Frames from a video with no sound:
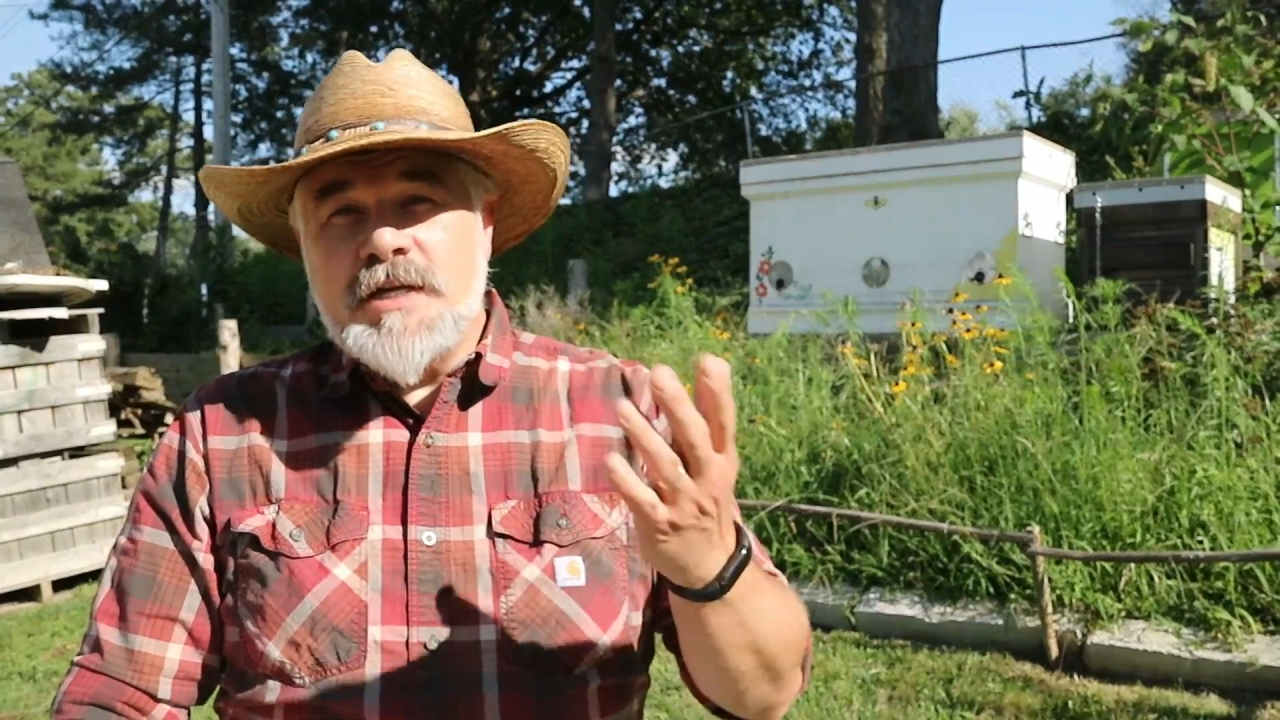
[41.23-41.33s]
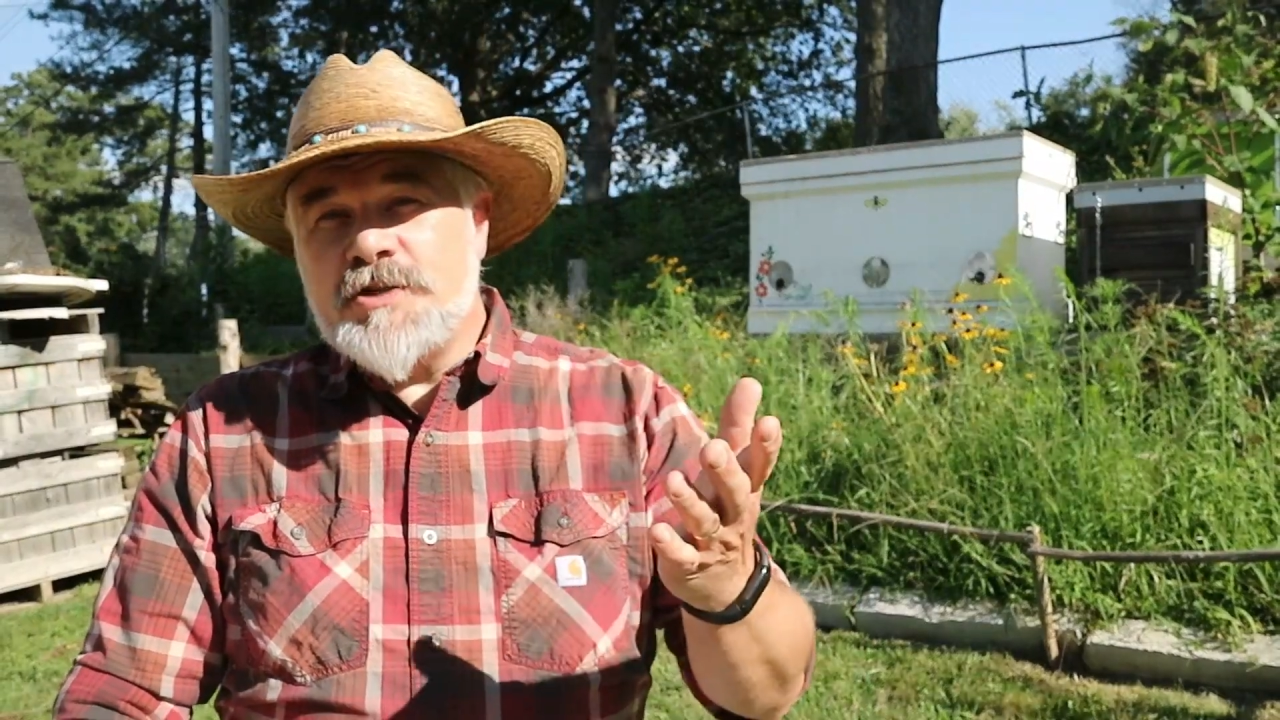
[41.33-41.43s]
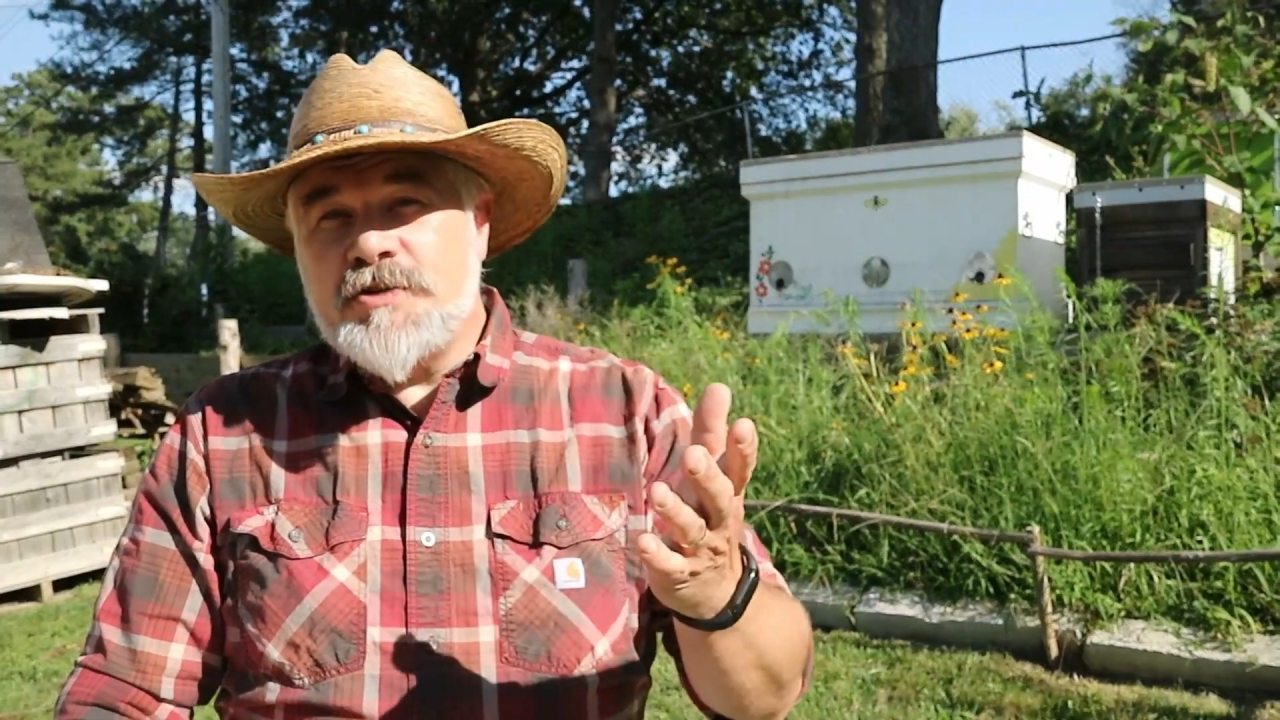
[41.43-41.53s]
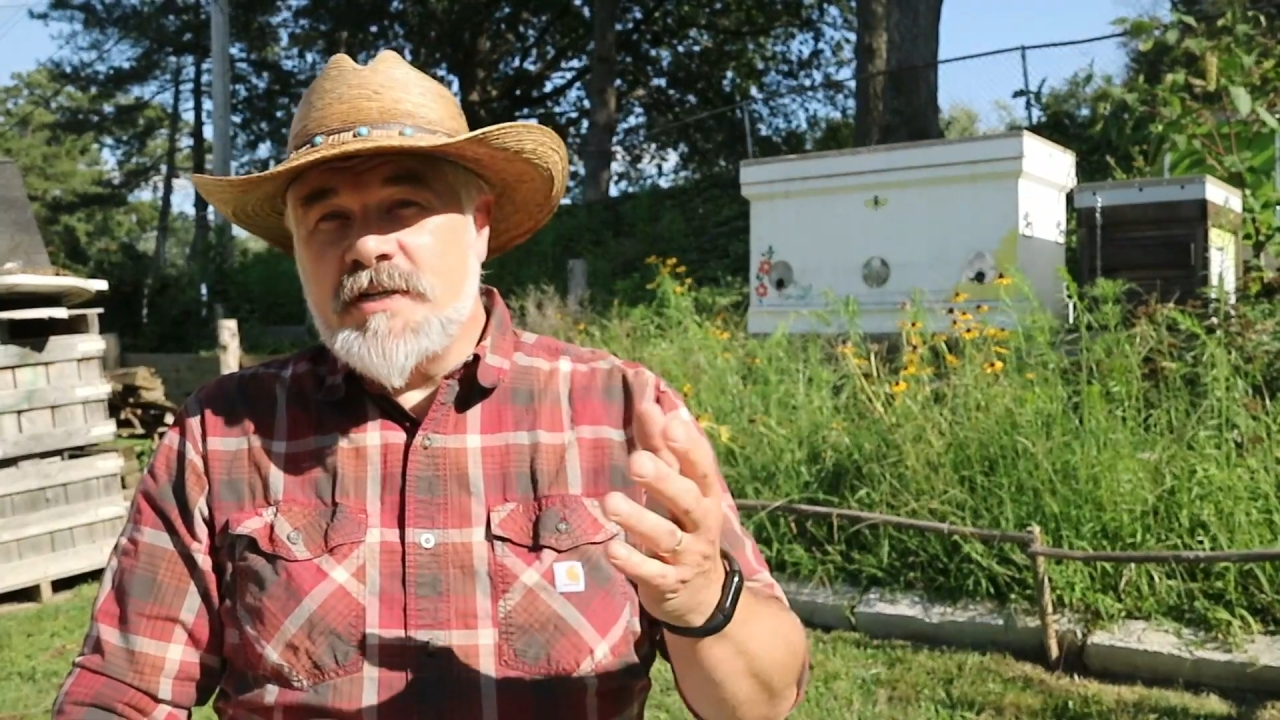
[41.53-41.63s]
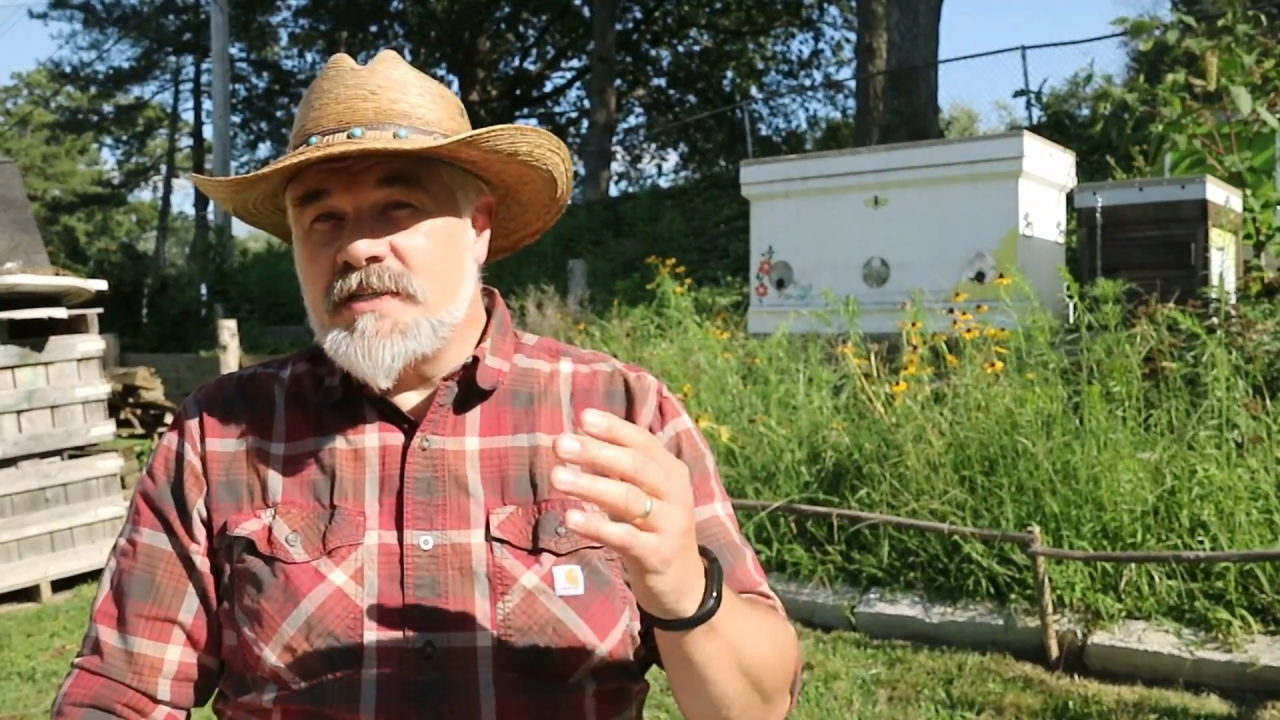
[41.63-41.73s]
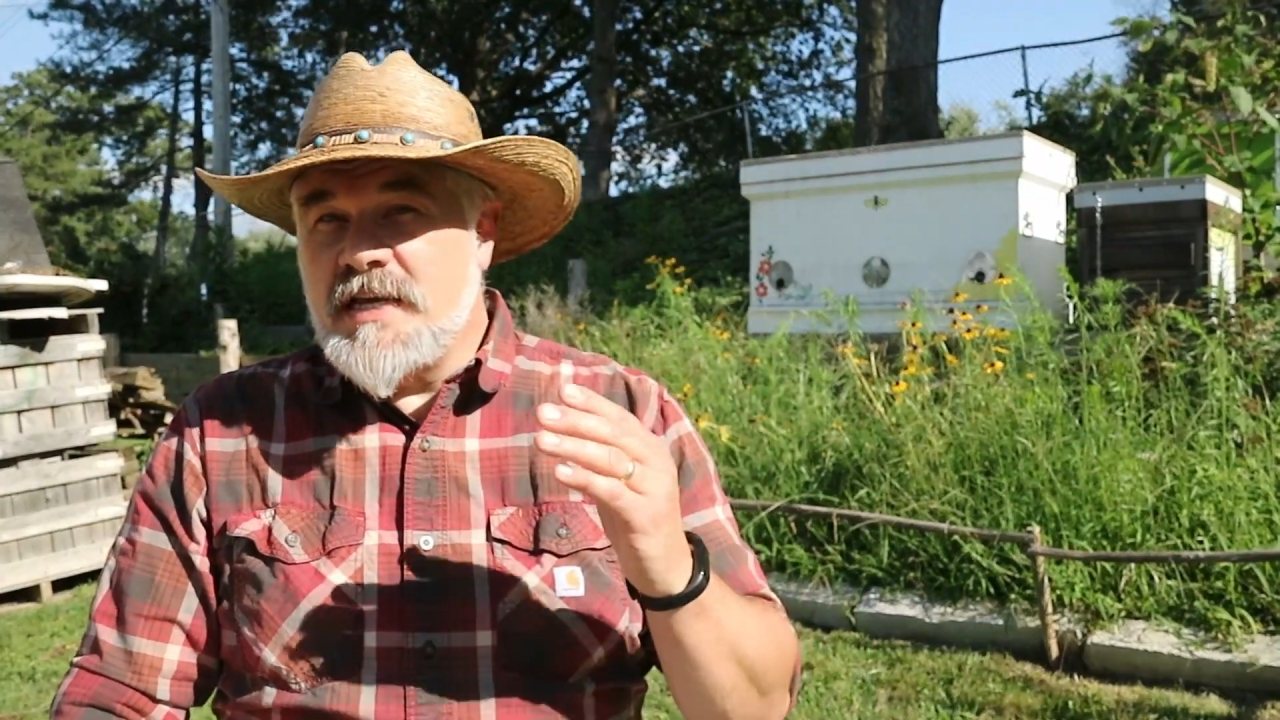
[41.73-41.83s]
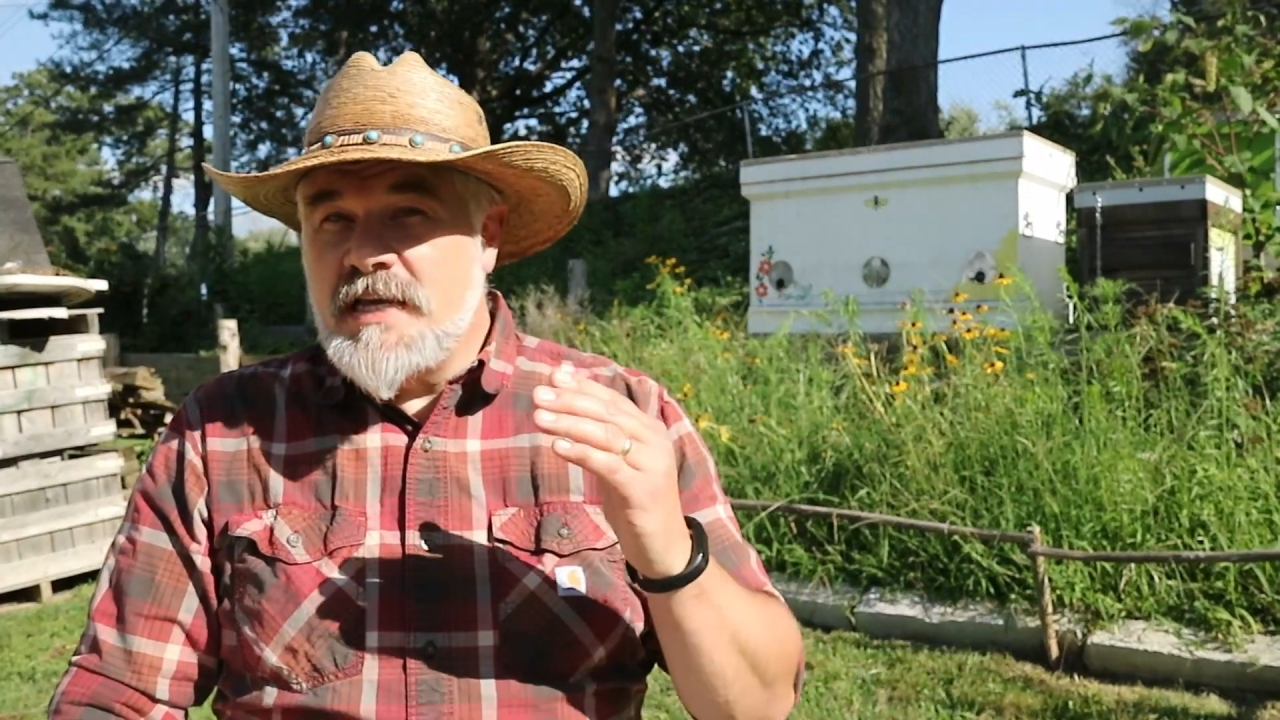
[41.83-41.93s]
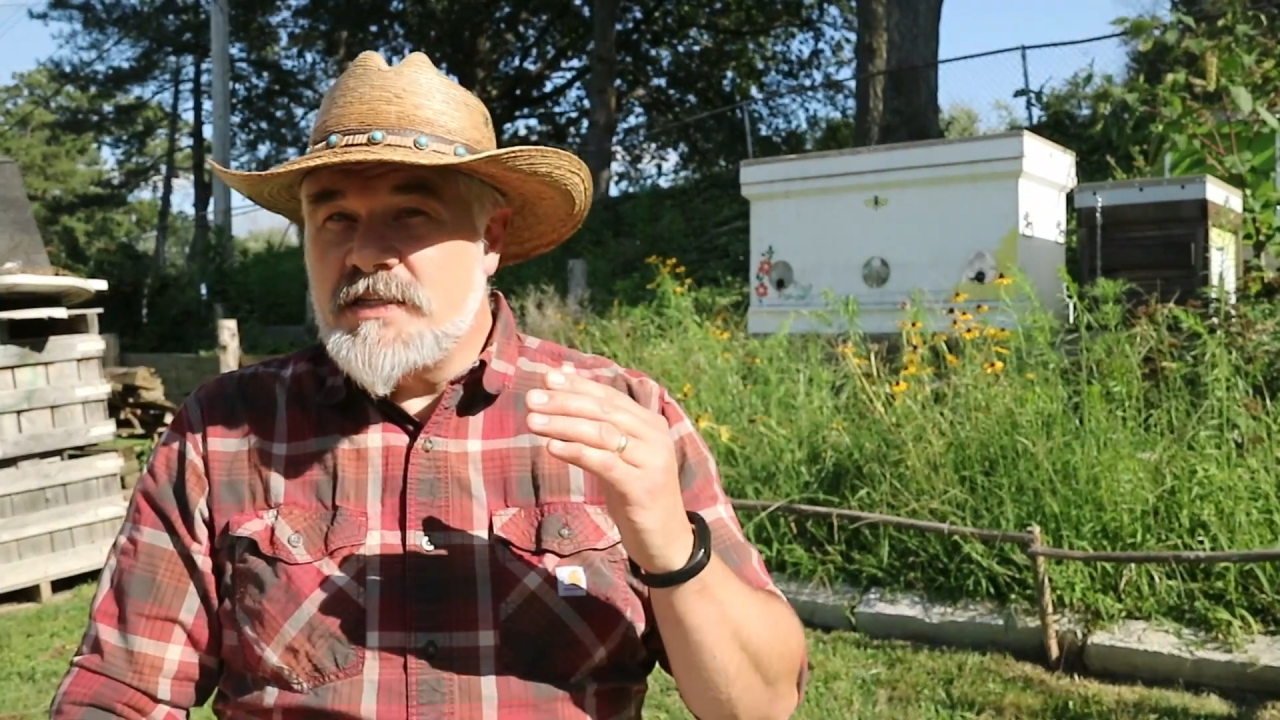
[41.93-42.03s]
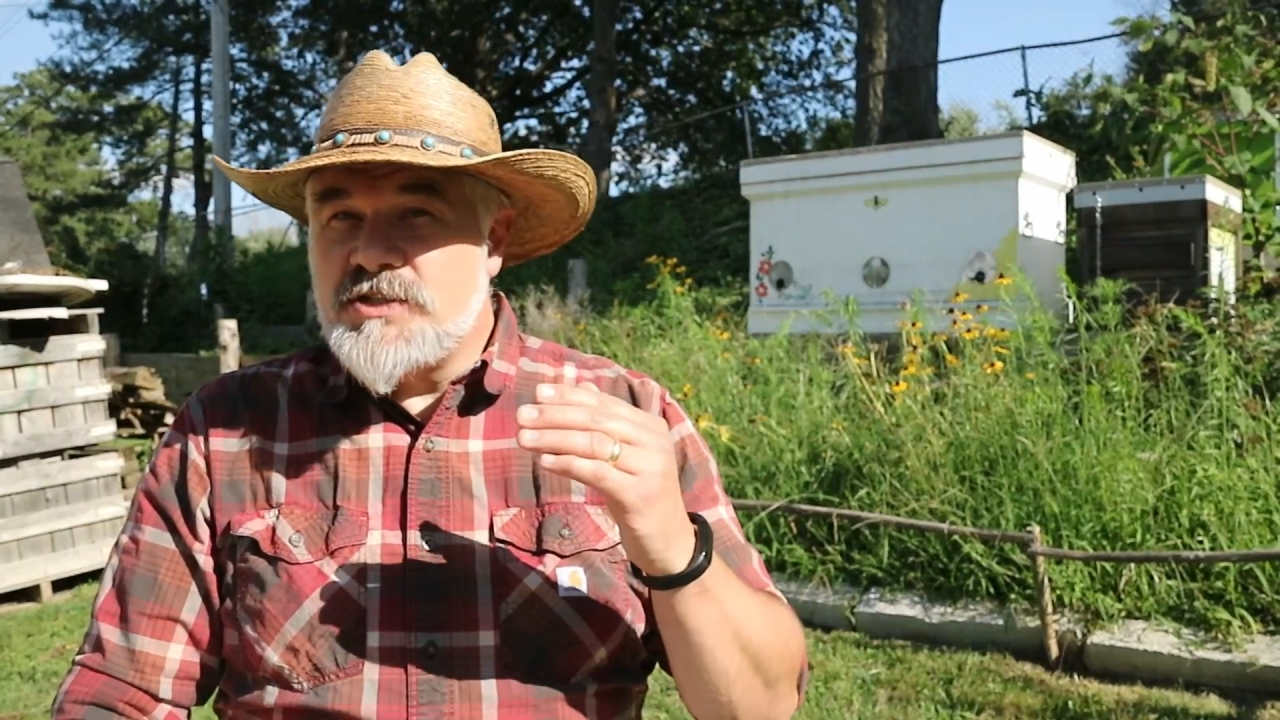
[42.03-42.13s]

interest in